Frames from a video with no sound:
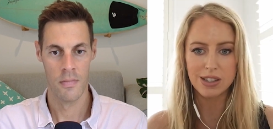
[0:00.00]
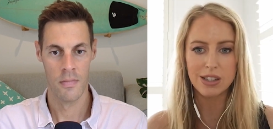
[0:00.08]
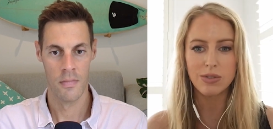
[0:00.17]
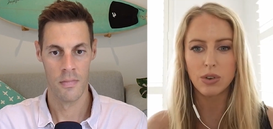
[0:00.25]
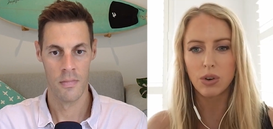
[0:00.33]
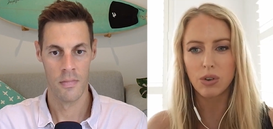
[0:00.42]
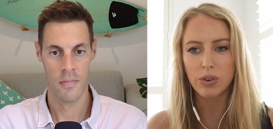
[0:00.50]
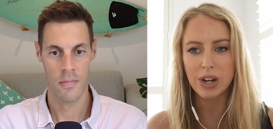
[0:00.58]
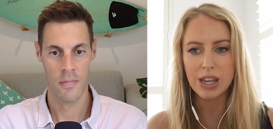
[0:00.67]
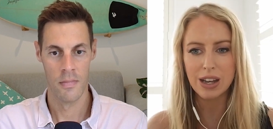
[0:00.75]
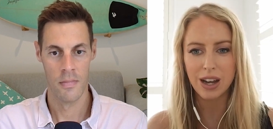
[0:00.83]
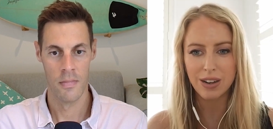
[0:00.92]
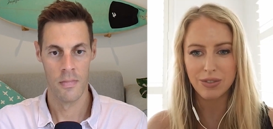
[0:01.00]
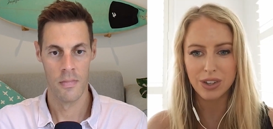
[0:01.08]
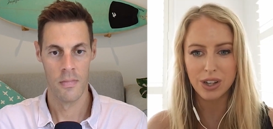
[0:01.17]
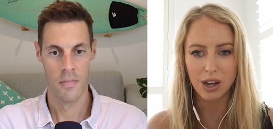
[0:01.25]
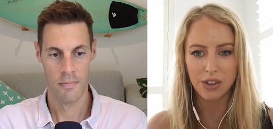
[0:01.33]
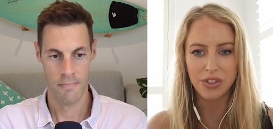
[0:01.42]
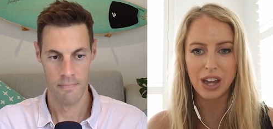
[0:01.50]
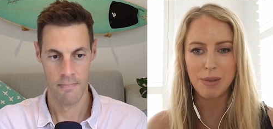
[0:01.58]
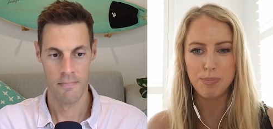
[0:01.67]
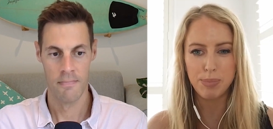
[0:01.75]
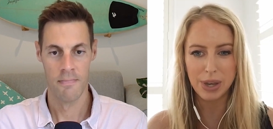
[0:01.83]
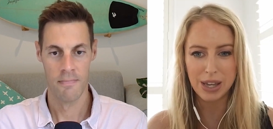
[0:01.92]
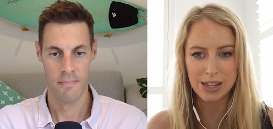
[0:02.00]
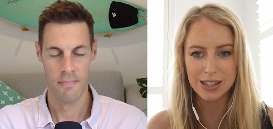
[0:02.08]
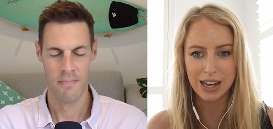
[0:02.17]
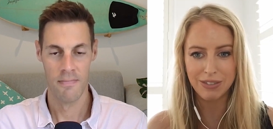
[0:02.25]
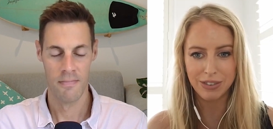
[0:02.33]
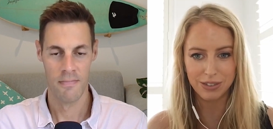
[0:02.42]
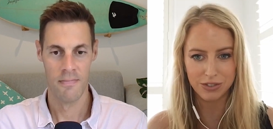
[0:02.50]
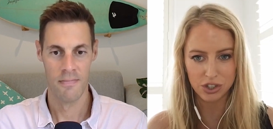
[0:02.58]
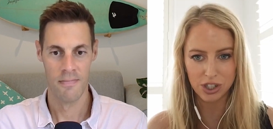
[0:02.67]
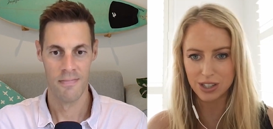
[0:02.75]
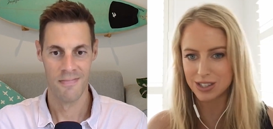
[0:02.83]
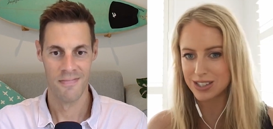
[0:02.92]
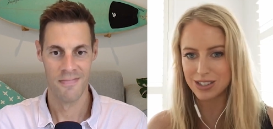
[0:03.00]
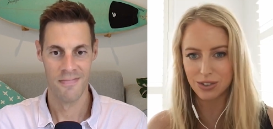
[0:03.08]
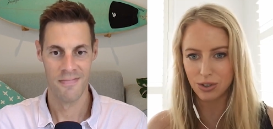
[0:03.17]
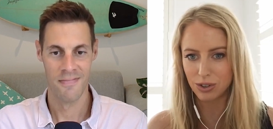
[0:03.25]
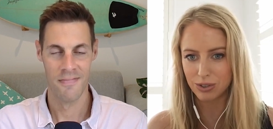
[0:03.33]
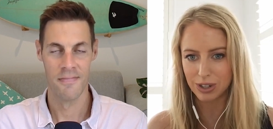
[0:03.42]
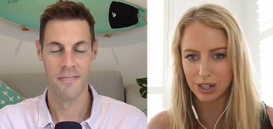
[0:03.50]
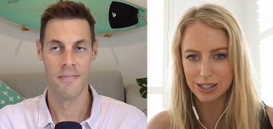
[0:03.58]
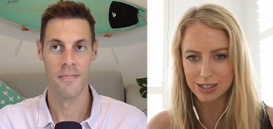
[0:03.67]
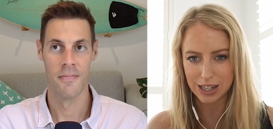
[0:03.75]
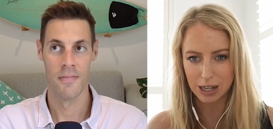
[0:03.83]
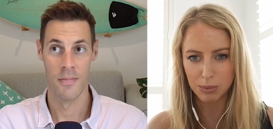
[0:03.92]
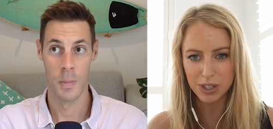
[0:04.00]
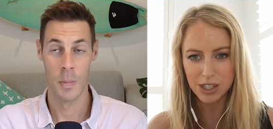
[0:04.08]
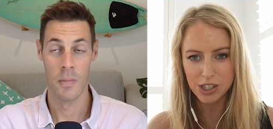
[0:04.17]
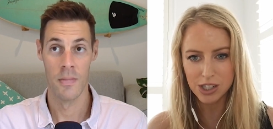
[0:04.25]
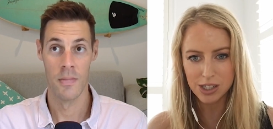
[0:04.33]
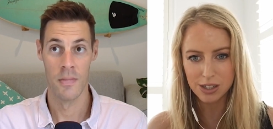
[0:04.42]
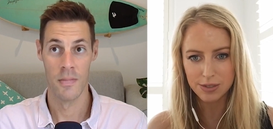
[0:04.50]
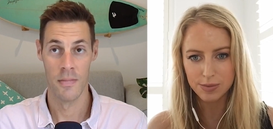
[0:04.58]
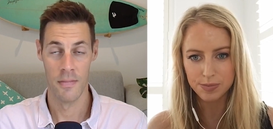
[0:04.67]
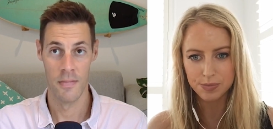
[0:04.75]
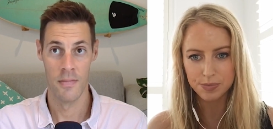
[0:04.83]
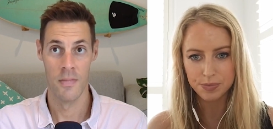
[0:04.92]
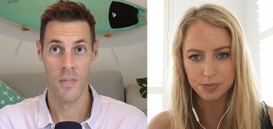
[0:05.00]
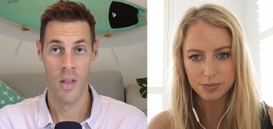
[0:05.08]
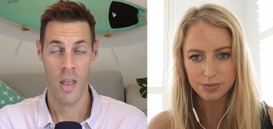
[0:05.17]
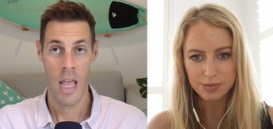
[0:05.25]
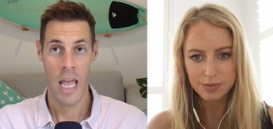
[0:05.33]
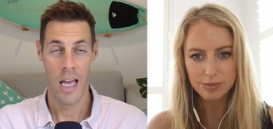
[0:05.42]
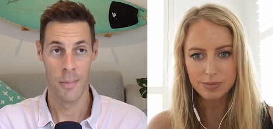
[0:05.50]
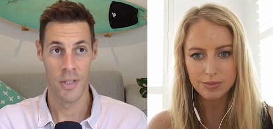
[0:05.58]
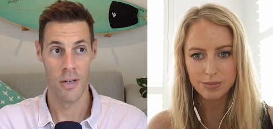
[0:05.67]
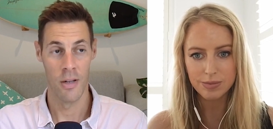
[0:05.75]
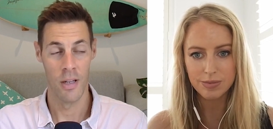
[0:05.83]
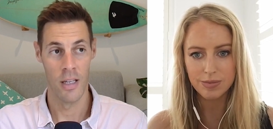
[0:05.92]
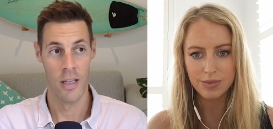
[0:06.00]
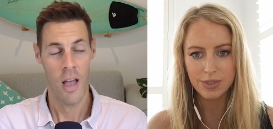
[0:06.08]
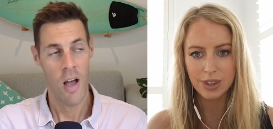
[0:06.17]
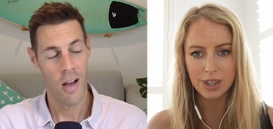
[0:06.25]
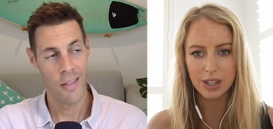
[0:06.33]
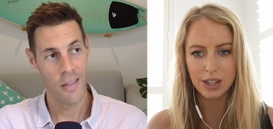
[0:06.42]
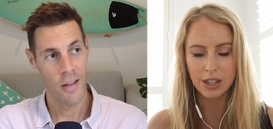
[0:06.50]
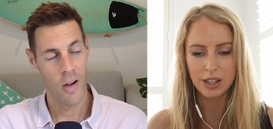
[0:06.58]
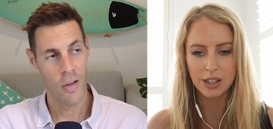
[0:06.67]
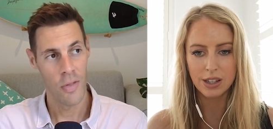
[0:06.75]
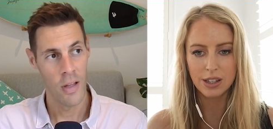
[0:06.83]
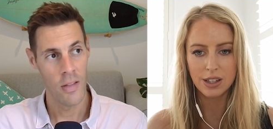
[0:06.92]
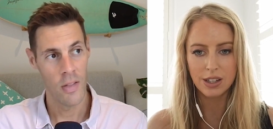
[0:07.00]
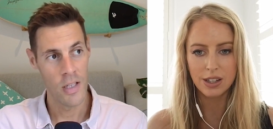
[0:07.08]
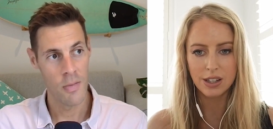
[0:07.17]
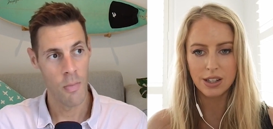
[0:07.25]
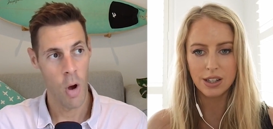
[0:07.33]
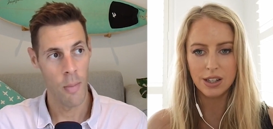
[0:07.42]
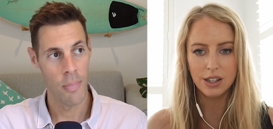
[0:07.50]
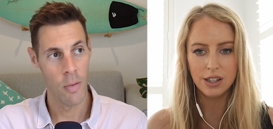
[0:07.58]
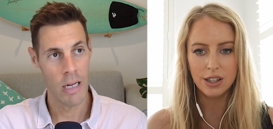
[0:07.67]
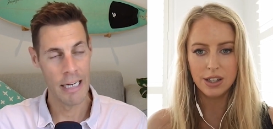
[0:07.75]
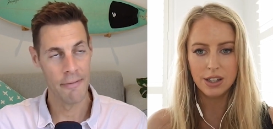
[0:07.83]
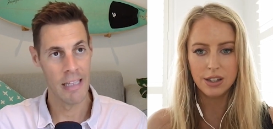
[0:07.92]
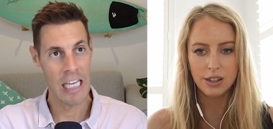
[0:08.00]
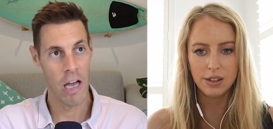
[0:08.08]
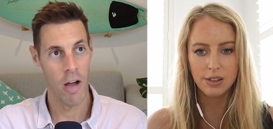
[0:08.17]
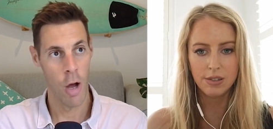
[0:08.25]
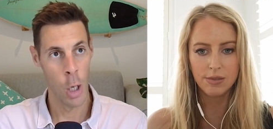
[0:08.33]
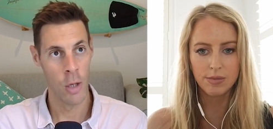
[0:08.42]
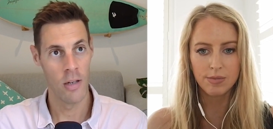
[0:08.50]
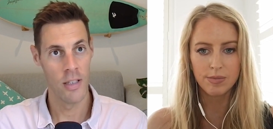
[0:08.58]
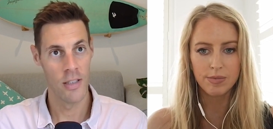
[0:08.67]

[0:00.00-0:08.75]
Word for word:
Speaker 1: you've already kind of got that base level of trust is already established. Mm-hmm.
Speaker 2: Absolutely. I th- I think this might be one of the only